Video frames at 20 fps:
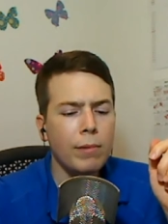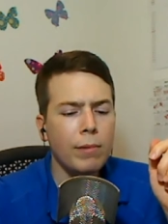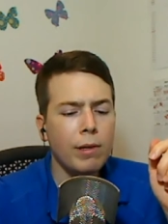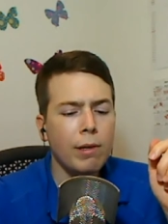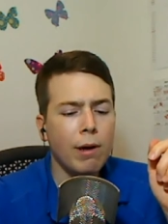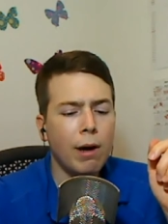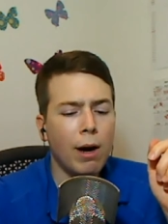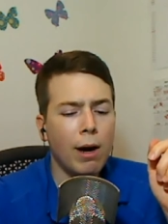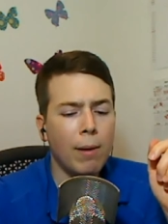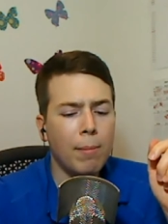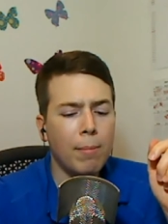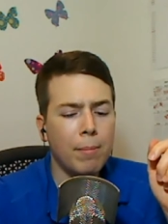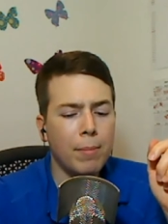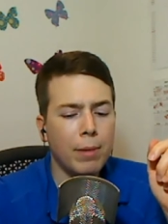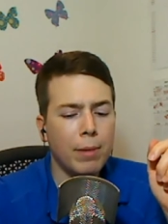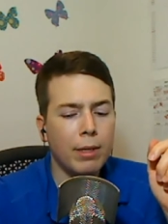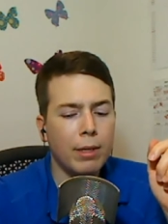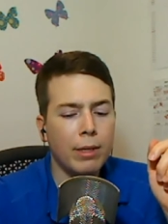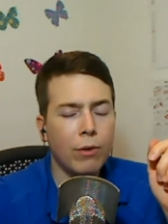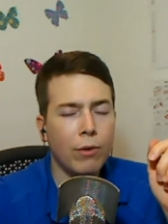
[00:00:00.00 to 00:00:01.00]
You
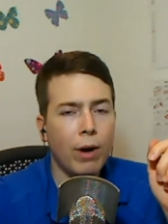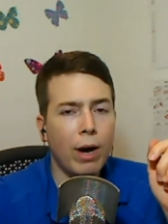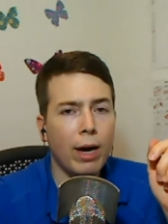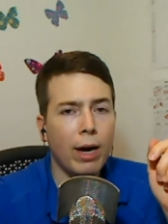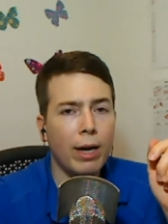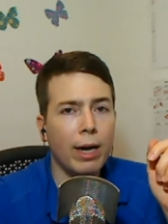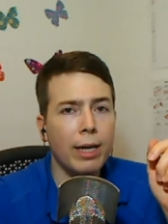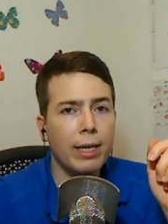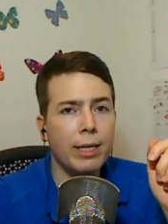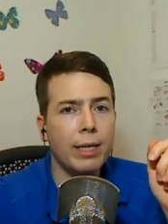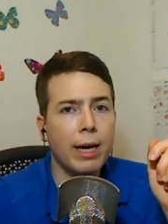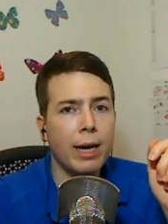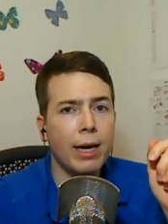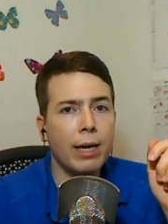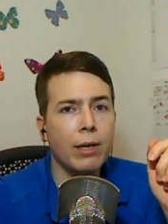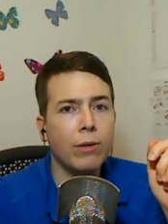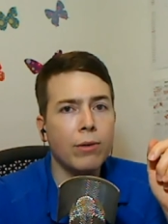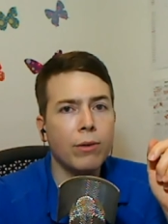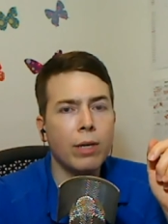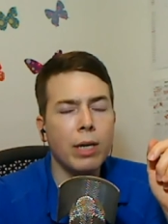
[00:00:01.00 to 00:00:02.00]
know, I
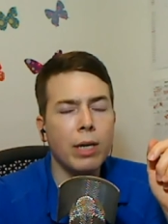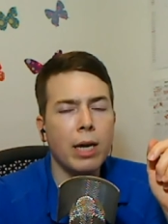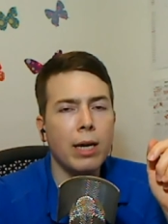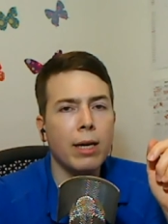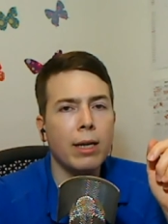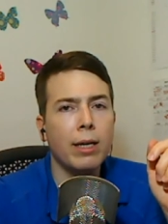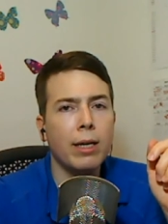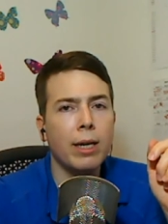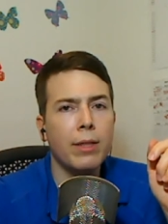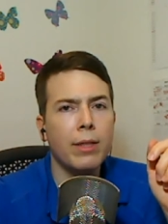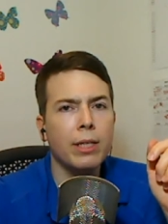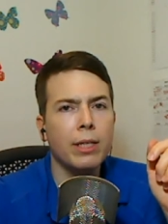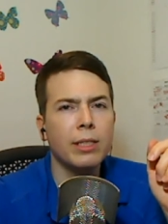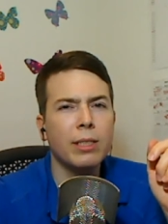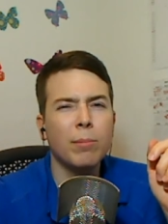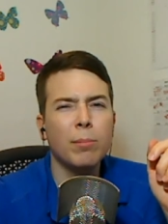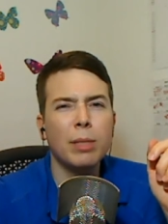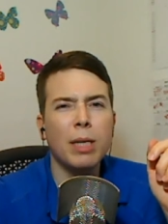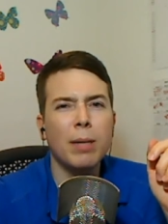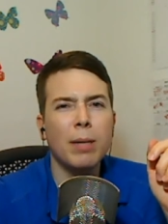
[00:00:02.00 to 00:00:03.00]
agree. I think
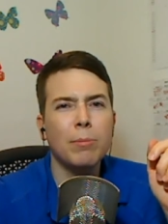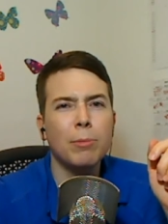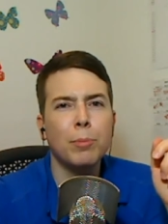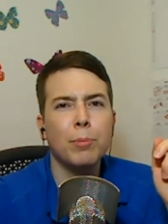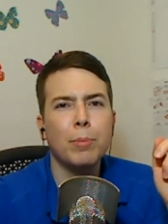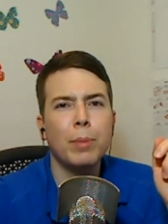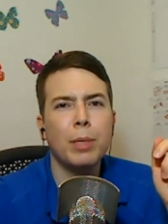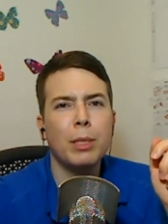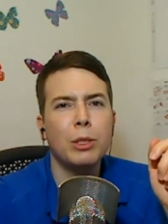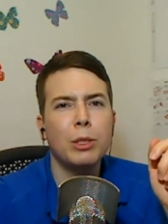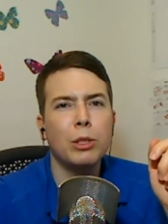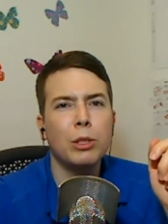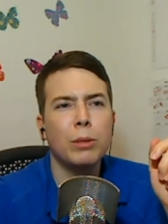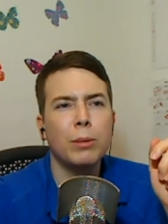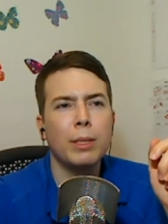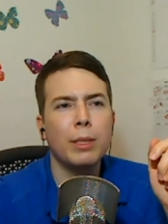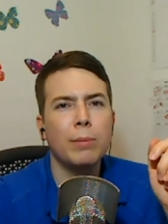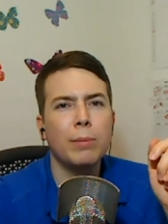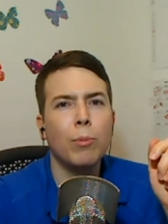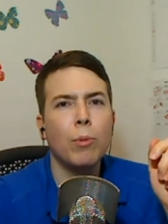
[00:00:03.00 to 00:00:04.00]
sometimes
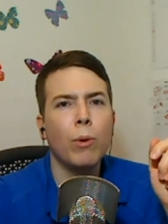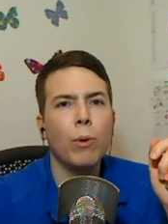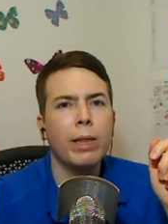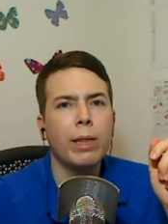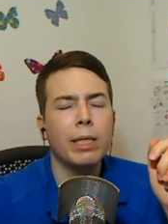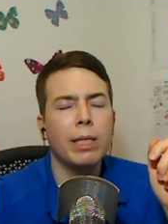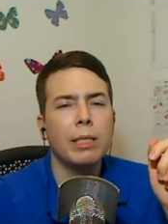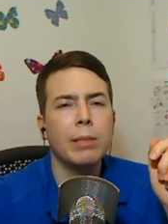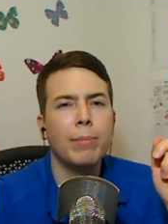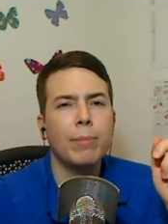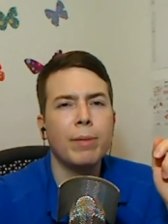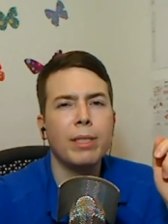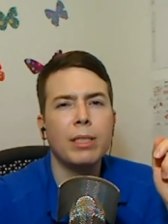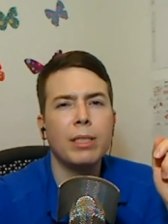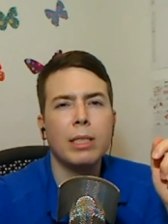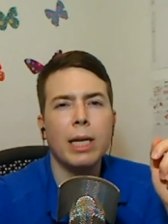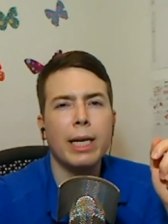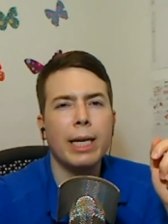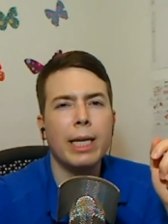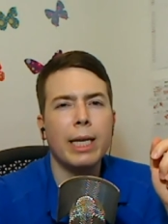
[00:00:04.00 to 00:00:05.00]
it's pointless.
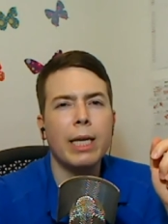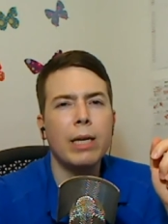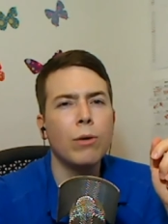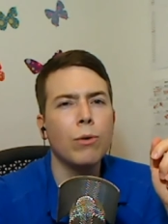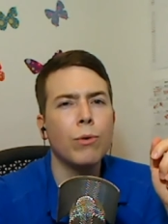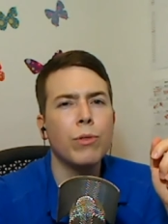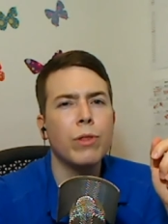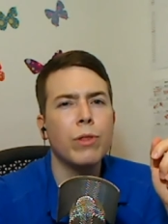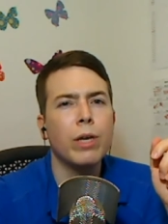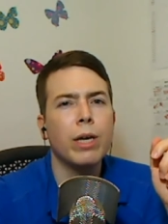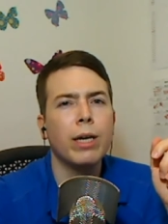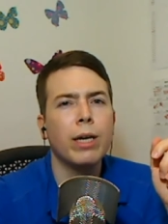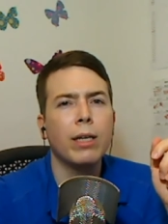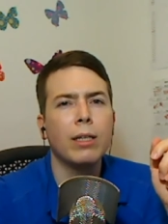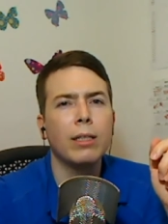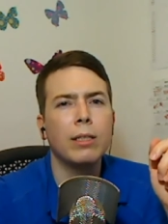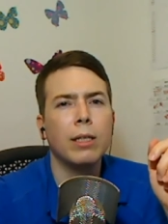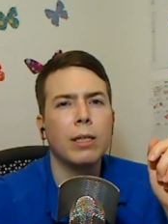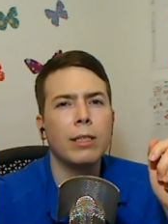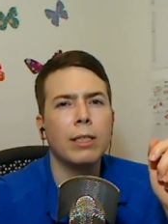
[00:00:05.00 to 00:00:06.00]
It's like an ego
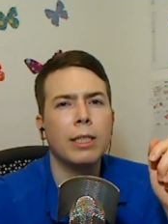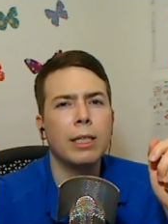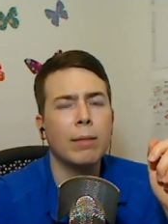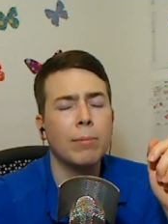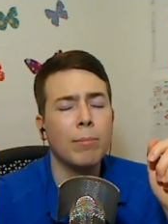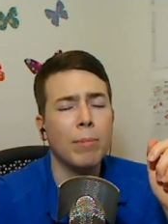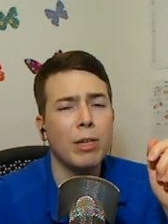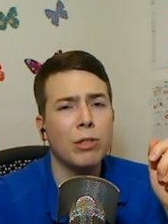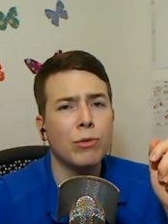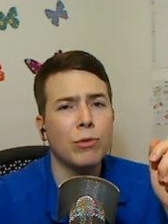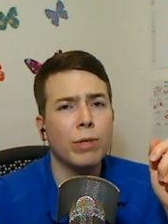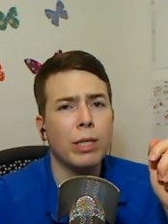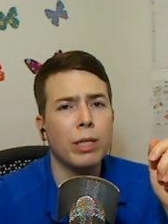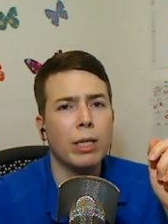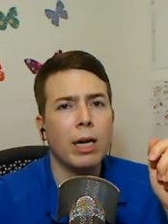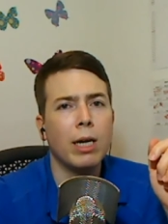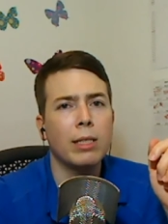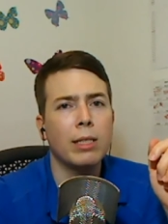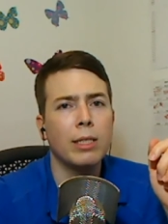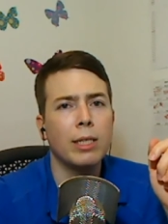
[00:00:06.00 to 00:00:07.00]
thing, a dick measuring
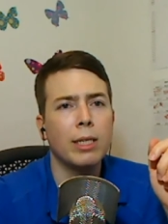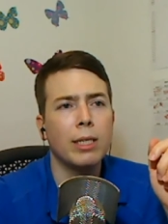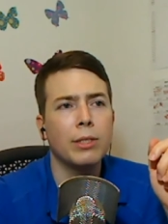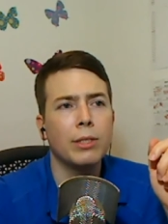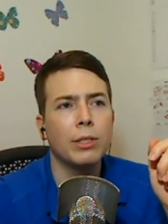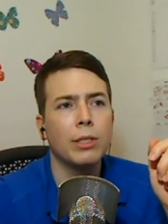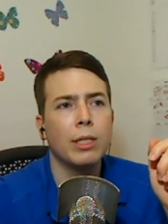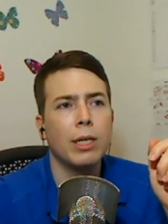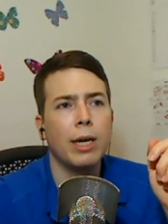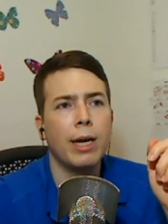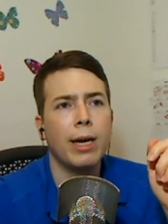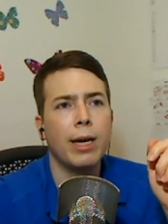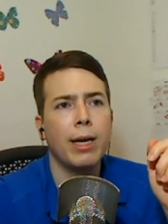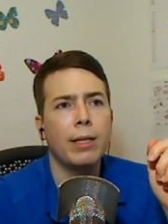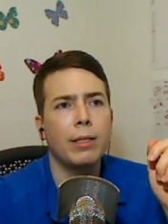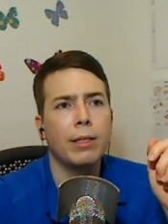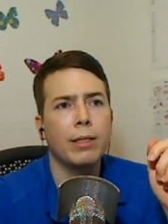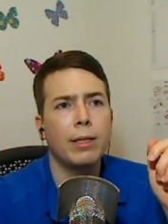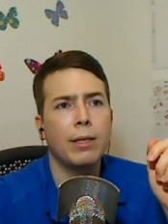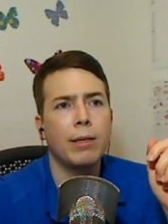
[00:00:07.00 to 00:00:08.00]
contest,
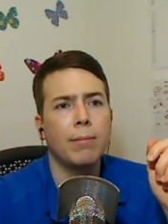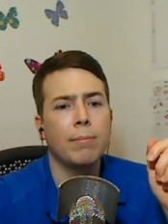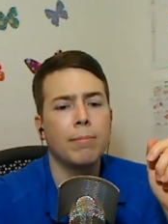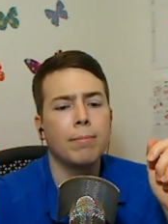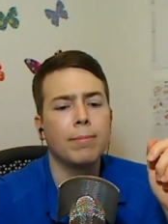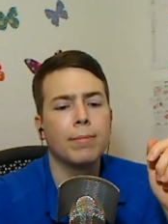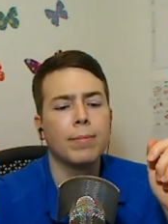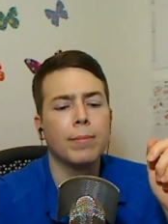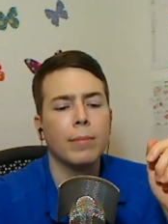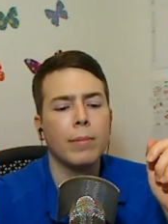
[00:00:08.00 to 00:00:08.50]
and